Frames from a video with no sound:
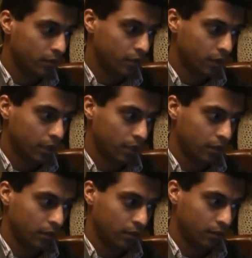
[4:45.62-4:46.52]

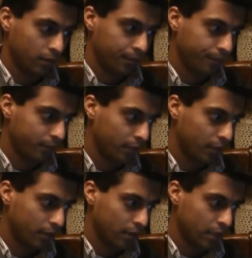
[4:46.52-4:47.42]
that
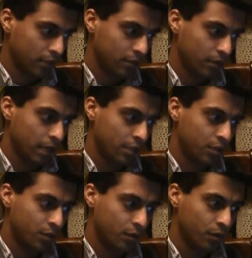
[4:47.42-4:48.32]
as
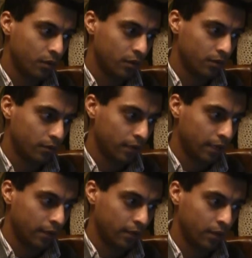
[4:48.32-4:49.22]
shown,
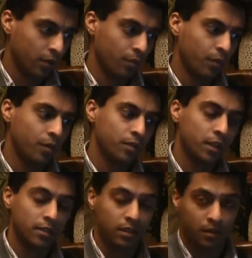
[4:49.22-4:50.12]
like, you know, Muhammad
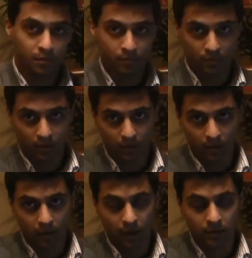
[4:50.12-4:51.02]
Sallallahu
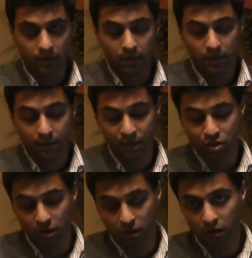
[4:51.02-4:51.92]
Alaihi Wasallam, as I
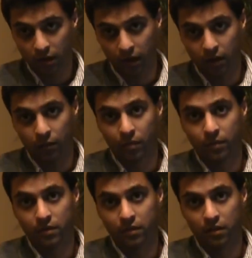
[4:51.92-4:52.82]
mentioned earlier, the
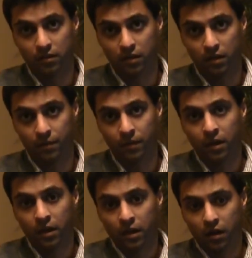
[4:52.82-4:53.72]
Muhammad Sallallahu Alaihi
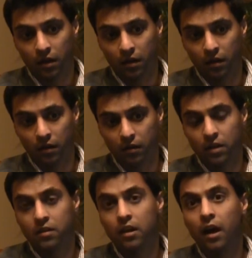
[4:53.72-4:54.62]
Wasallam
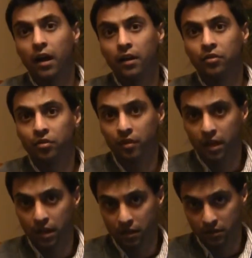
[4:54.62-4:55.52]
did die 3
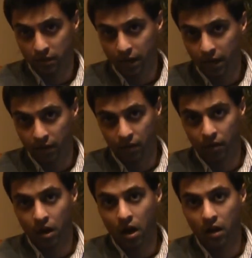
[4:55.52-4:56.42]
years later,
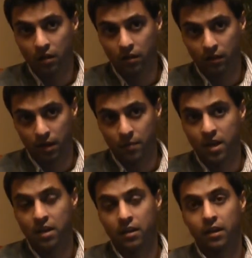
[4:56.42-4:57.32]
not
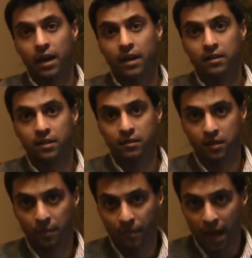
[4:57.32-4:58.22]
immediately as his
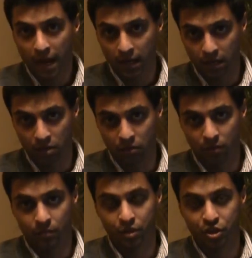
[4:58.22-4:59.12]
companion
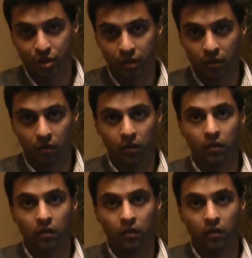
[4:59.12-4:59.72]
Bashir